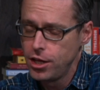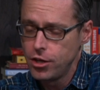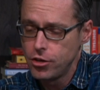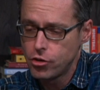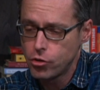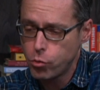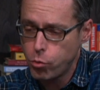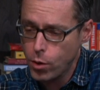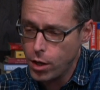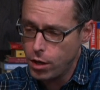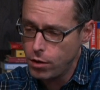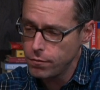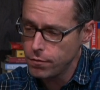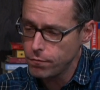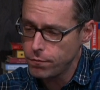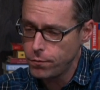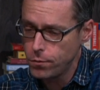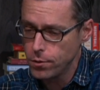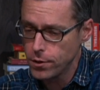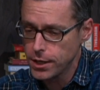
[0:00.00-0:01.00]

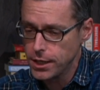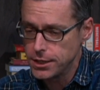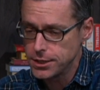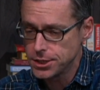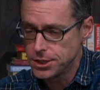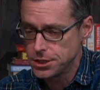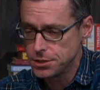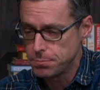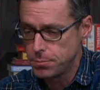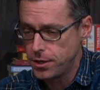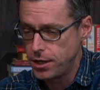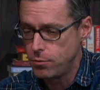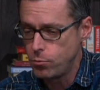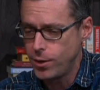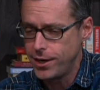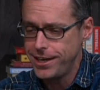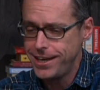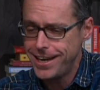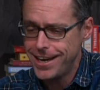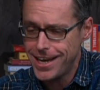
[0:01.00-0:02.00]
12-4 against the spread.
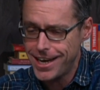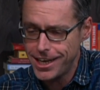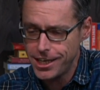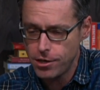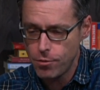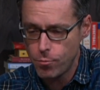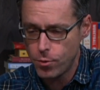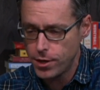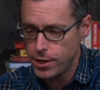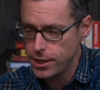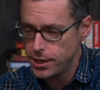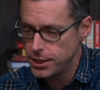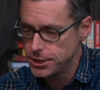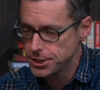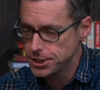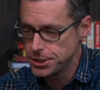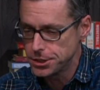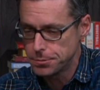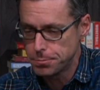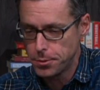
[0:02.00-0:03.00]
Went 9-1
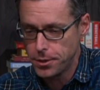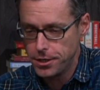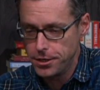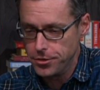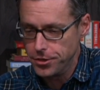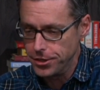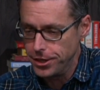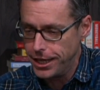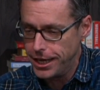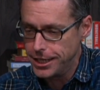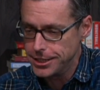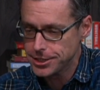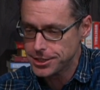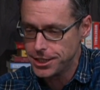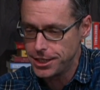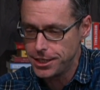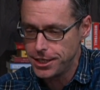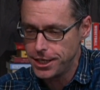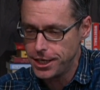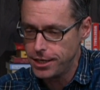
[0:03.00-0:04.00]
against the spread in their last
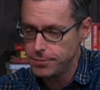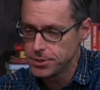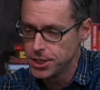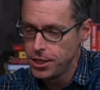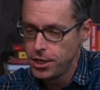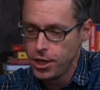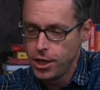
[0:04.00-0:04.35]
10 games.